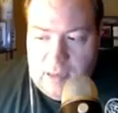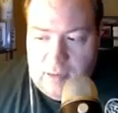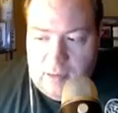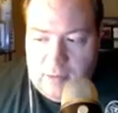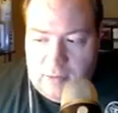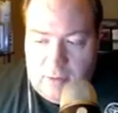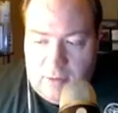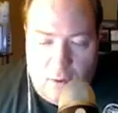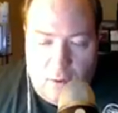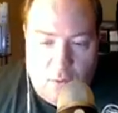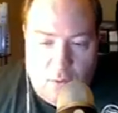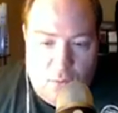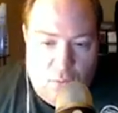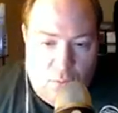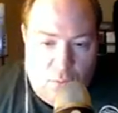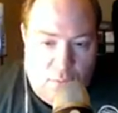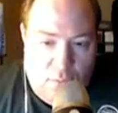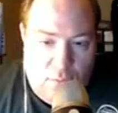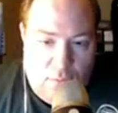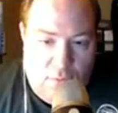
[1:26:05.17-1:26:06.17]

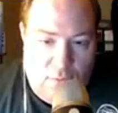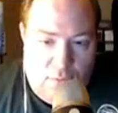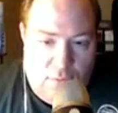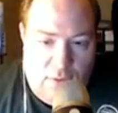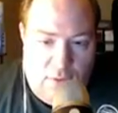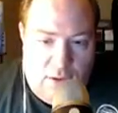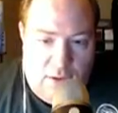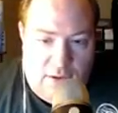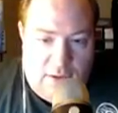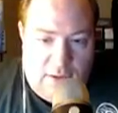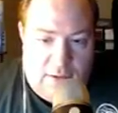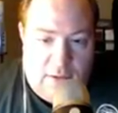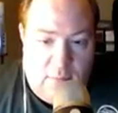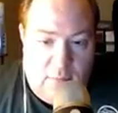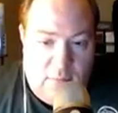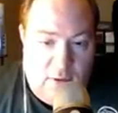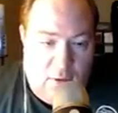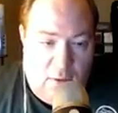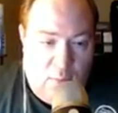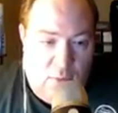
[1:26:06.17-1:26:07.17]
So this is
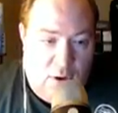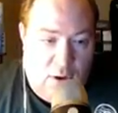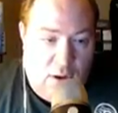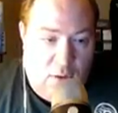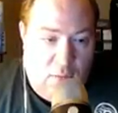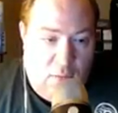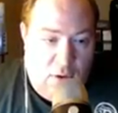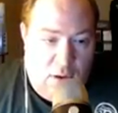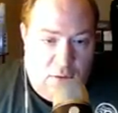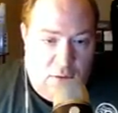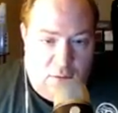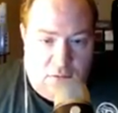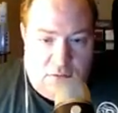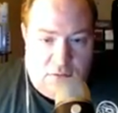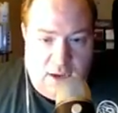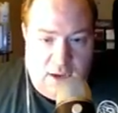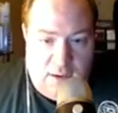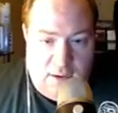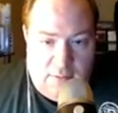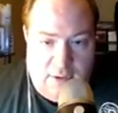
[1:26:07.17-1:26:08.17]
something you probably want in those
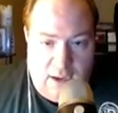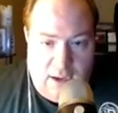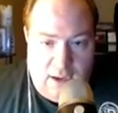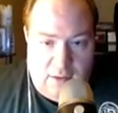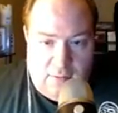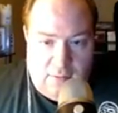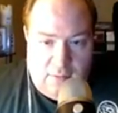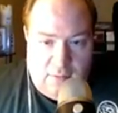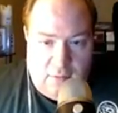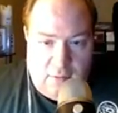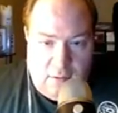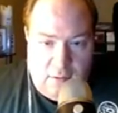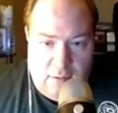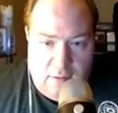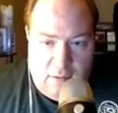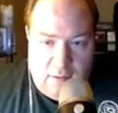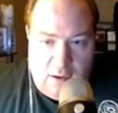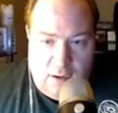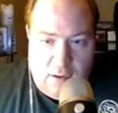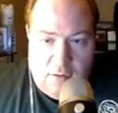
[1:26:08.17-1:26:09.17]
style decks.
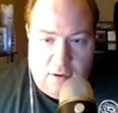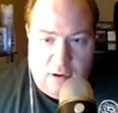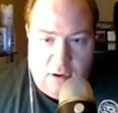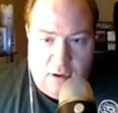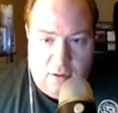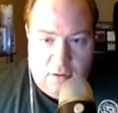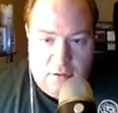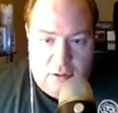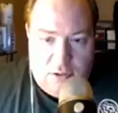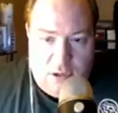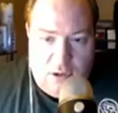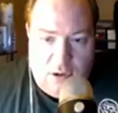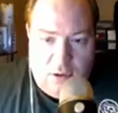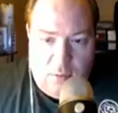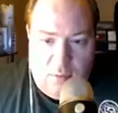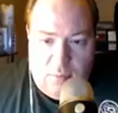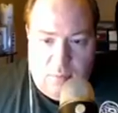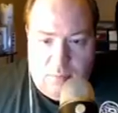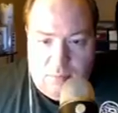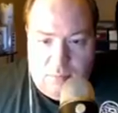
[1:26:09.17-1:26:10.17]
Other colors are
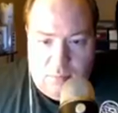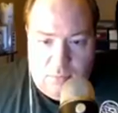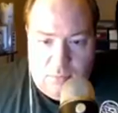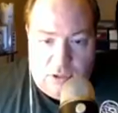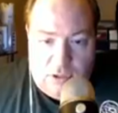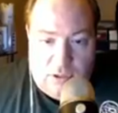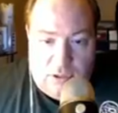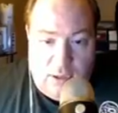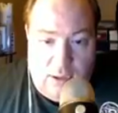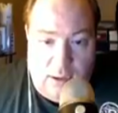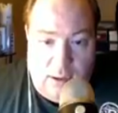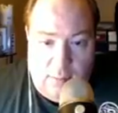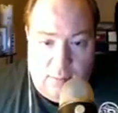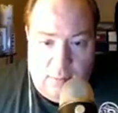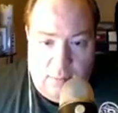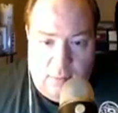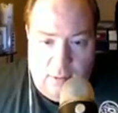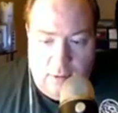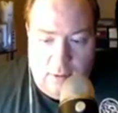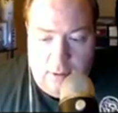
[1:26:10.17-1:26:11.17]
going to just
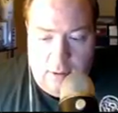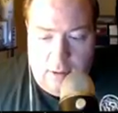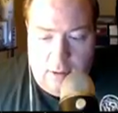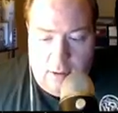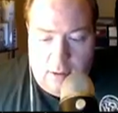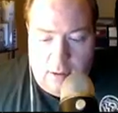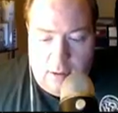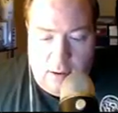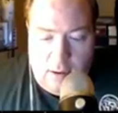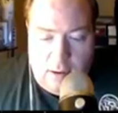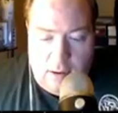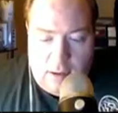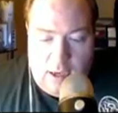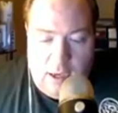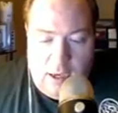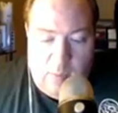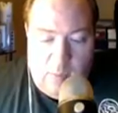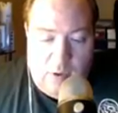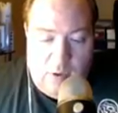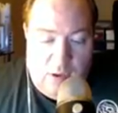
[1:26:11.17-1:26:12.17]

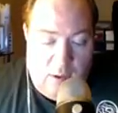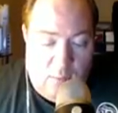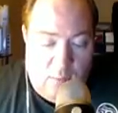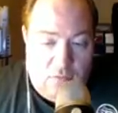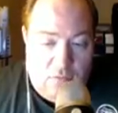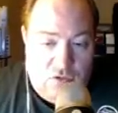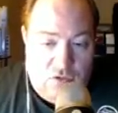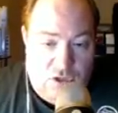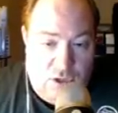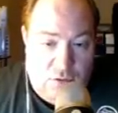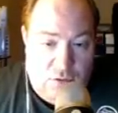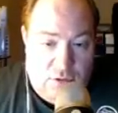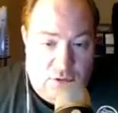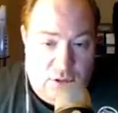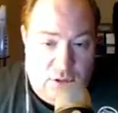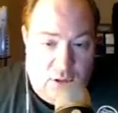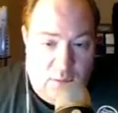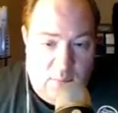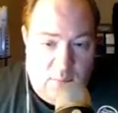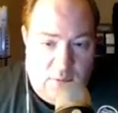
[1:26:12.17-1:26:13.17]
keep a number of shields
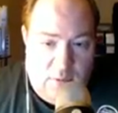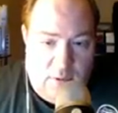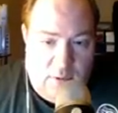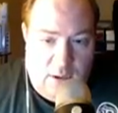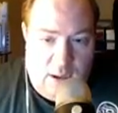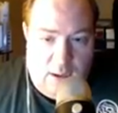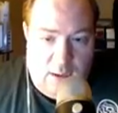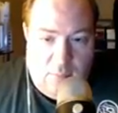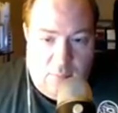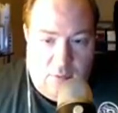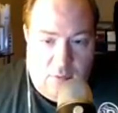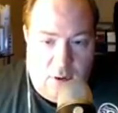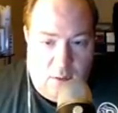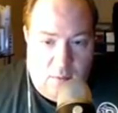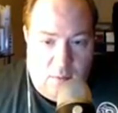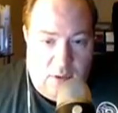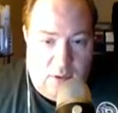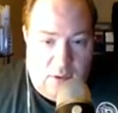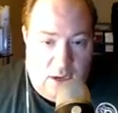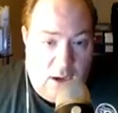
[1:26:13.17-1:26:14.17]
up and
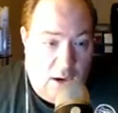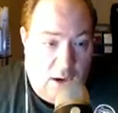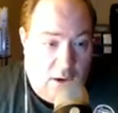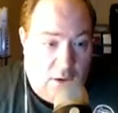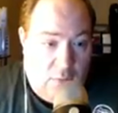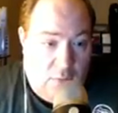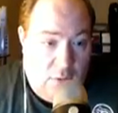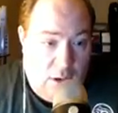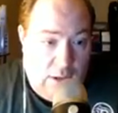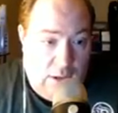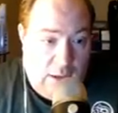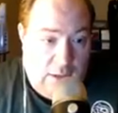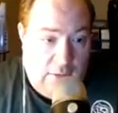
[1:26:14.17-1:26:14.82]
probably not going to run